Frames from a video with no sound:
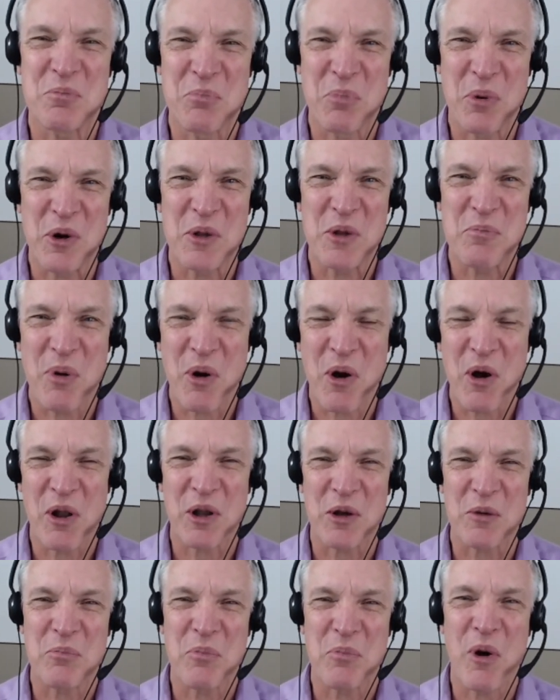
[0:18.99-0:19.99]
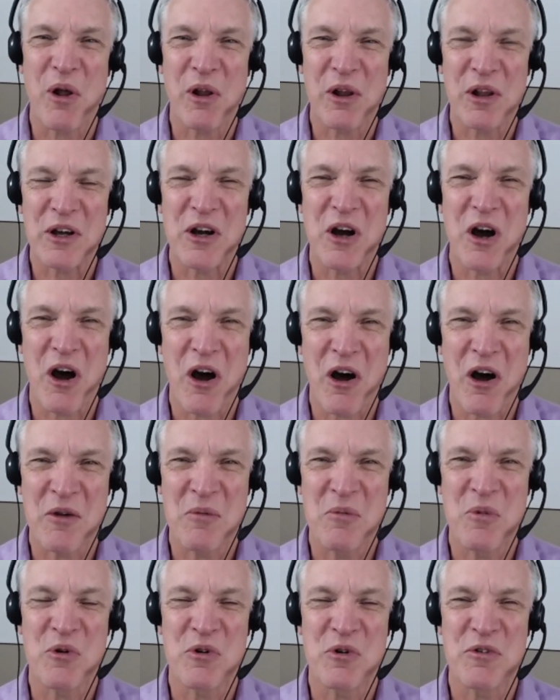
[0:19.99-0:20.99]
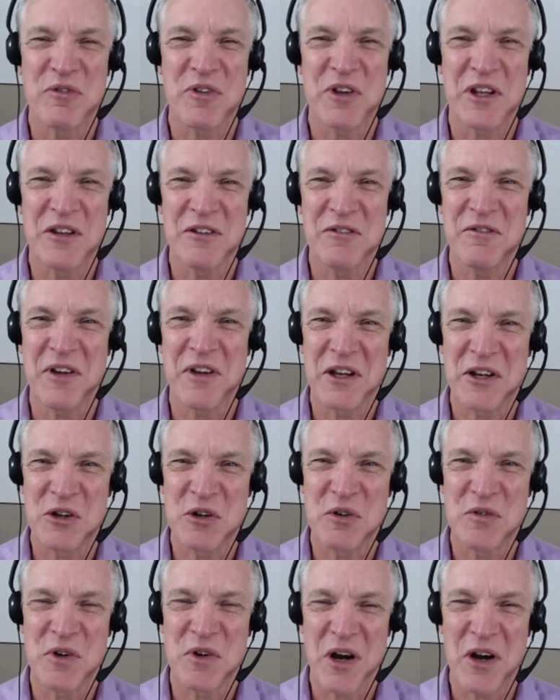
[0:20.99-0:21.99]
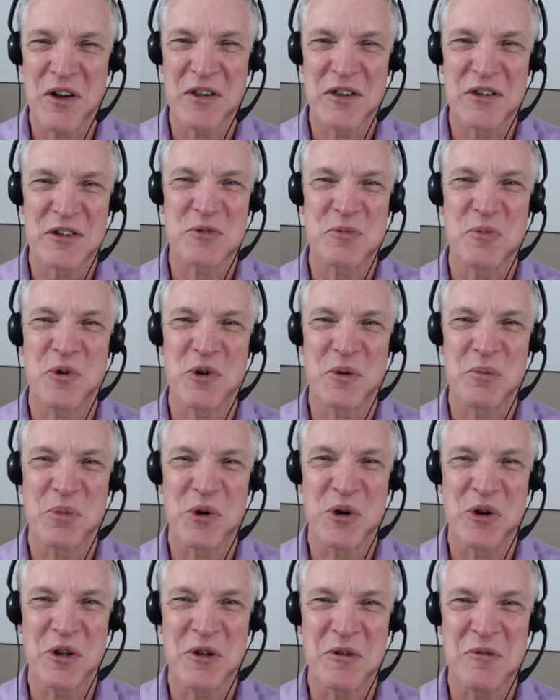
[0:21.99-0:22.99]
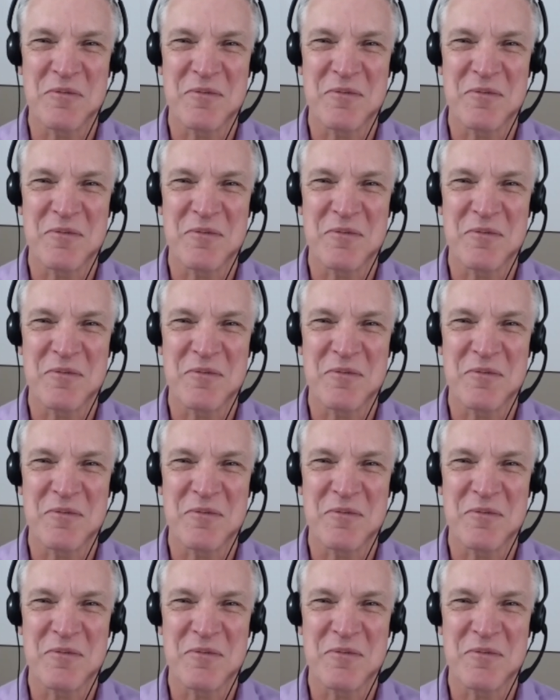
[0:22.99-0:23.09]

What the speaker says: Bernie Pawlik, Pawlik Automotive in Vancouver. How are you this morning, Bernie?